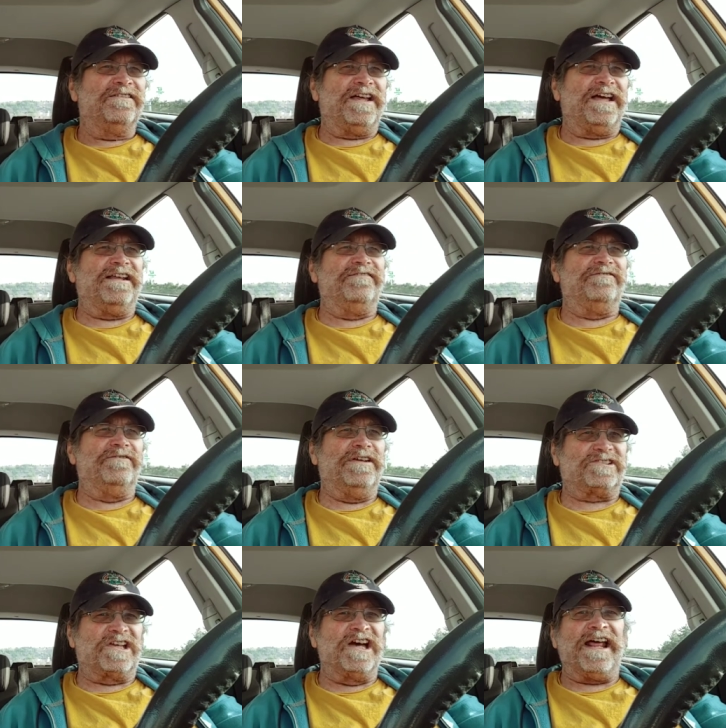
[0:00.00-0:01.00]
then
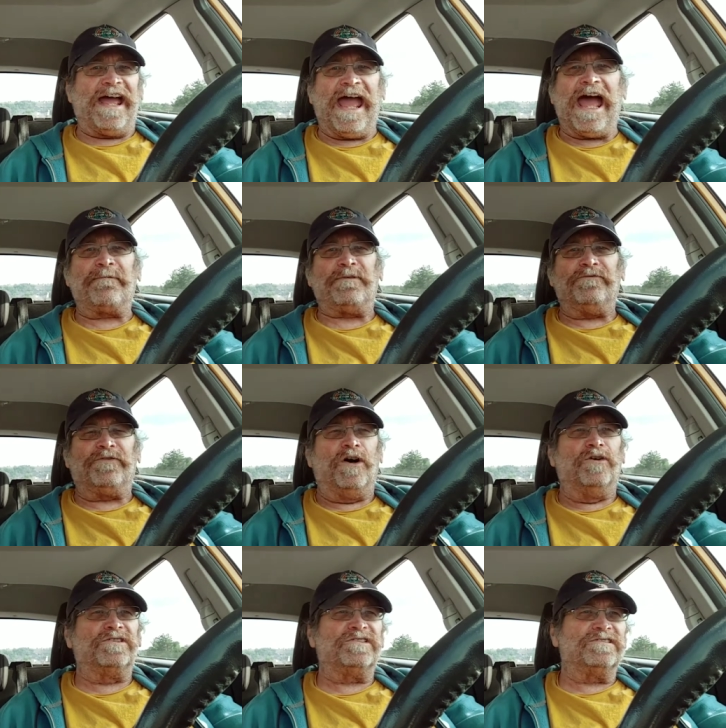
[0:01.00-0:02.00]
it's going to happen,
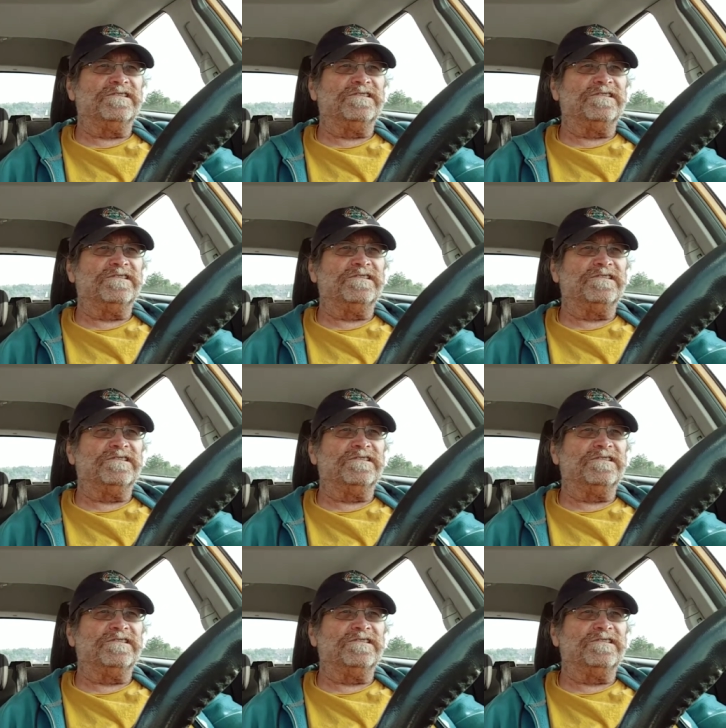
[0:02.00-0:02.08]
folks.